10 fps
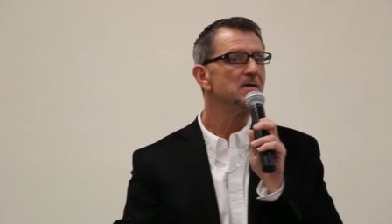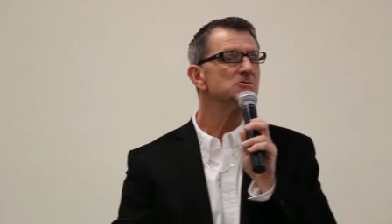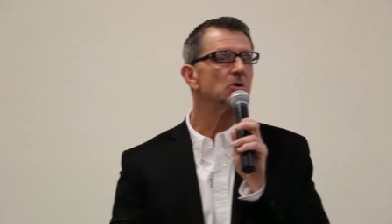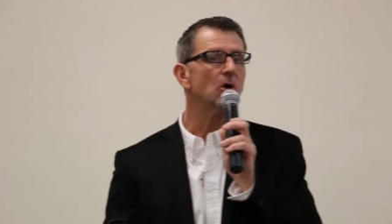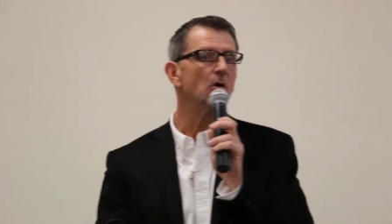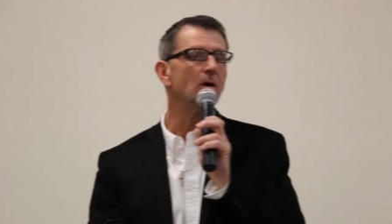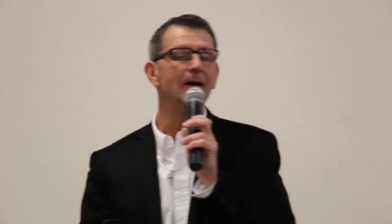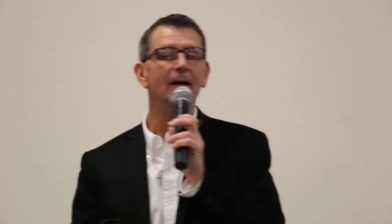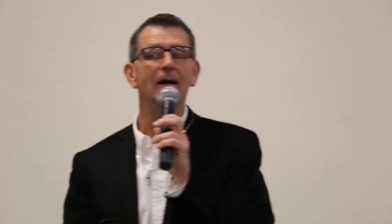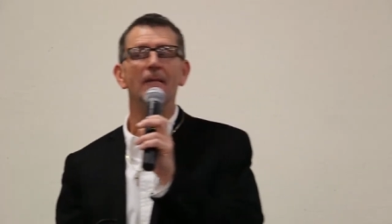So
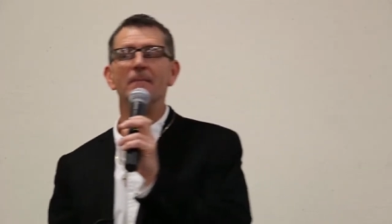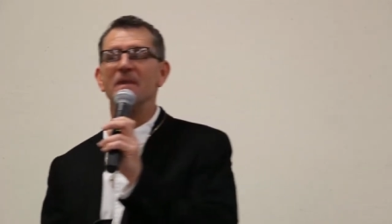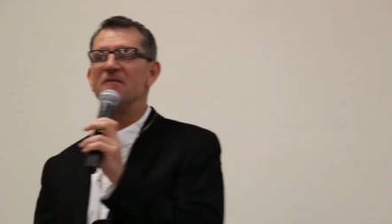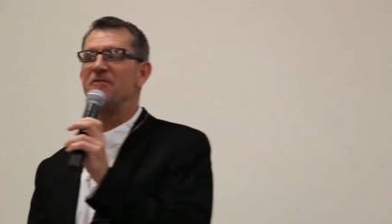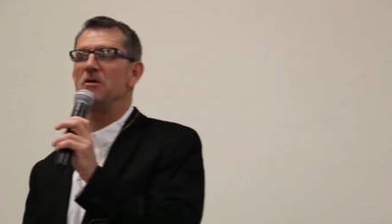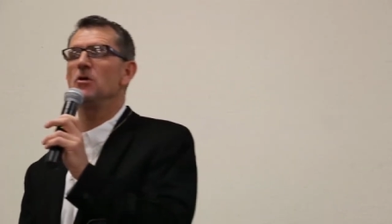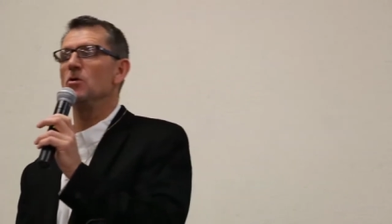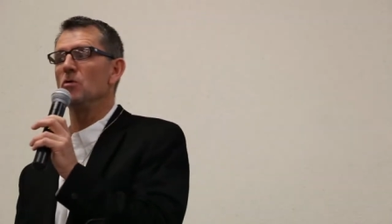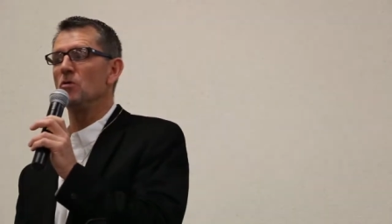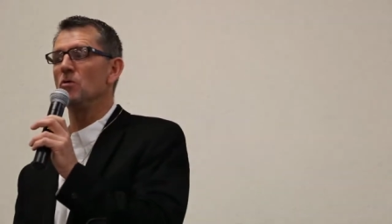um, if
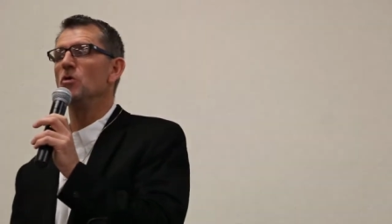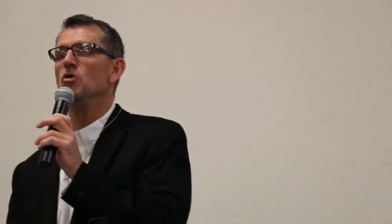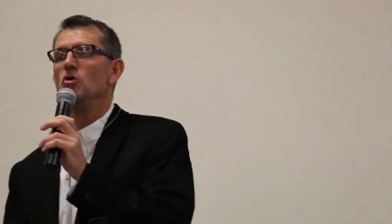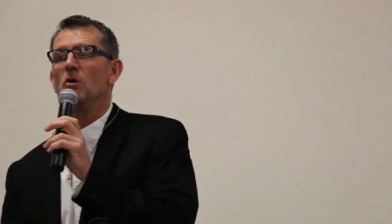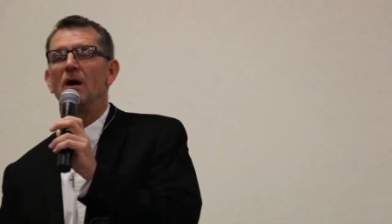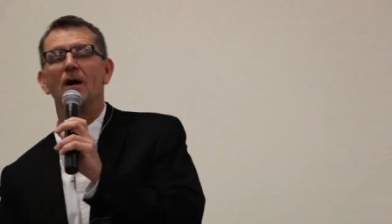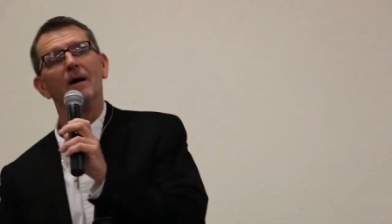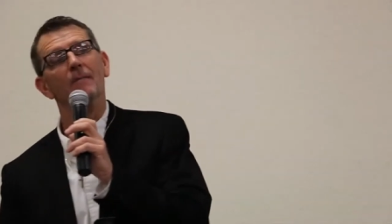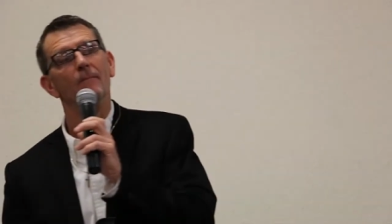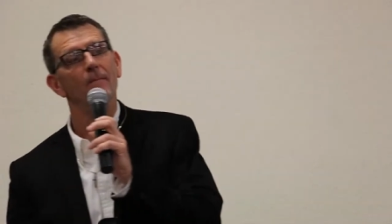you
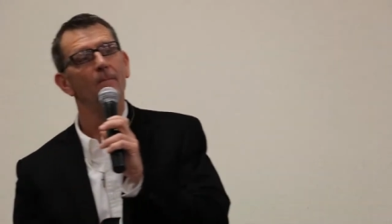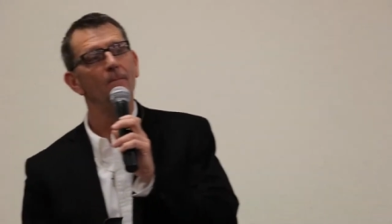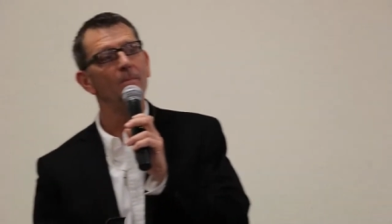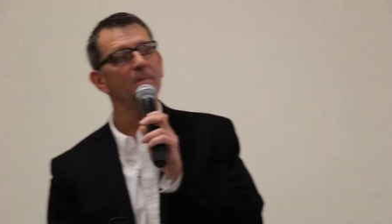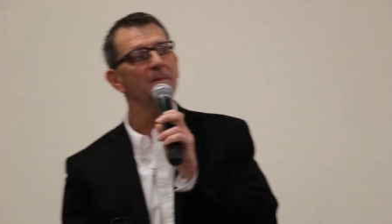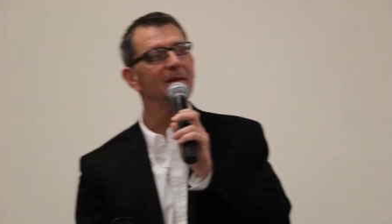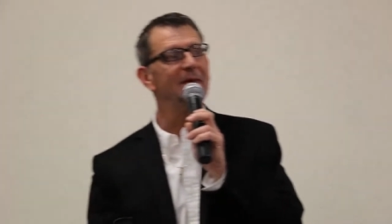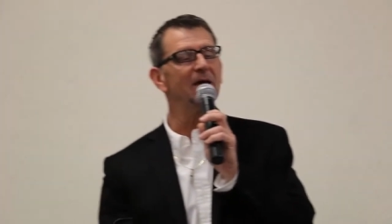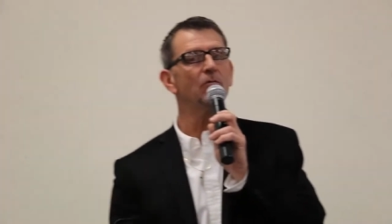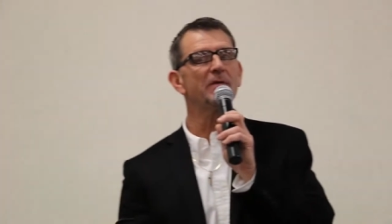um,
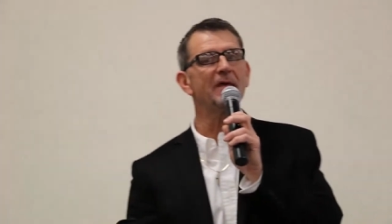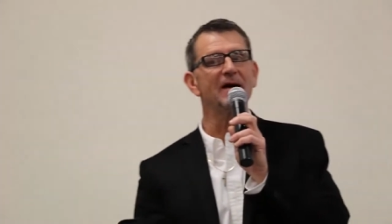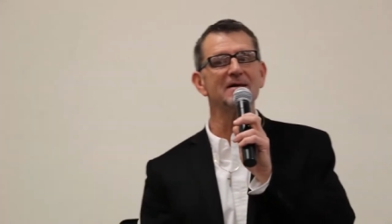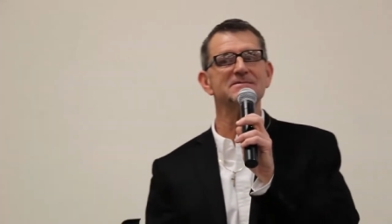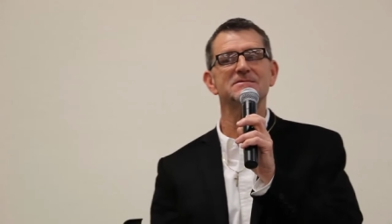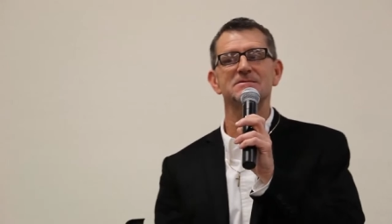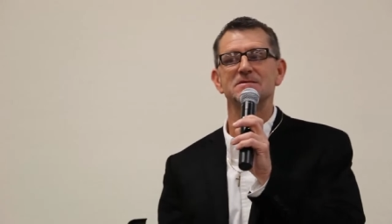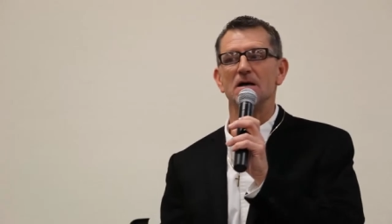get with us.